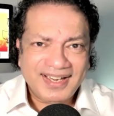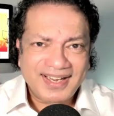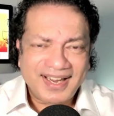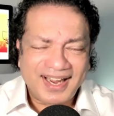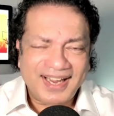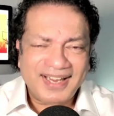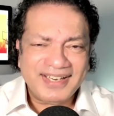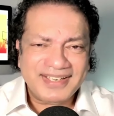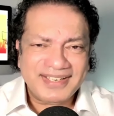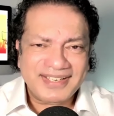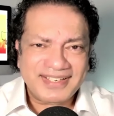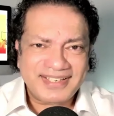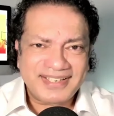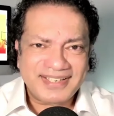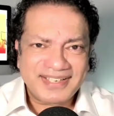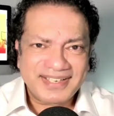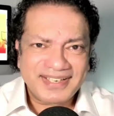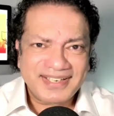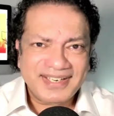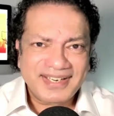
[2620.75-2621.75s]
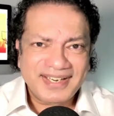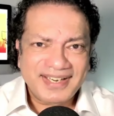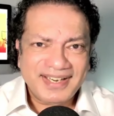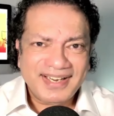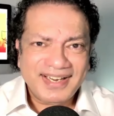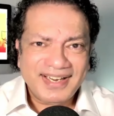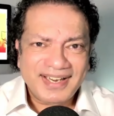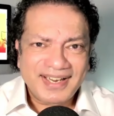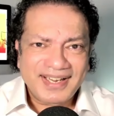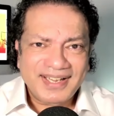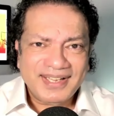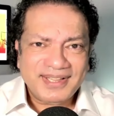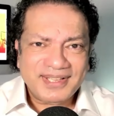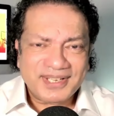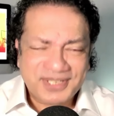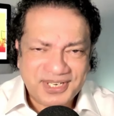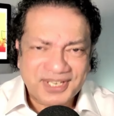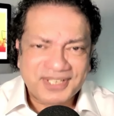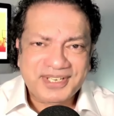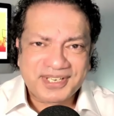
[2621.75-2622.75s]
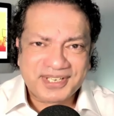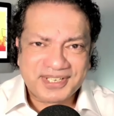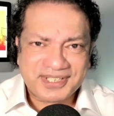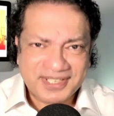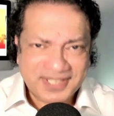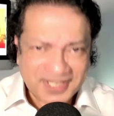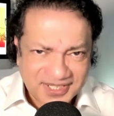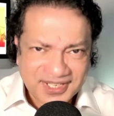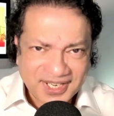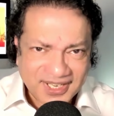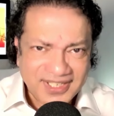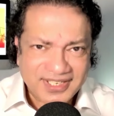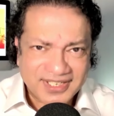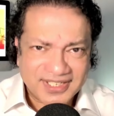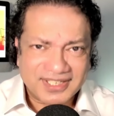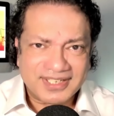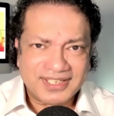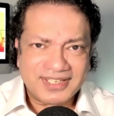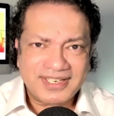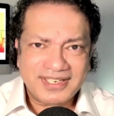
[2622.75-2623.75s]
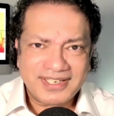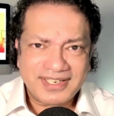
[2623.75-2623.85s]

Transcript: and the judges decided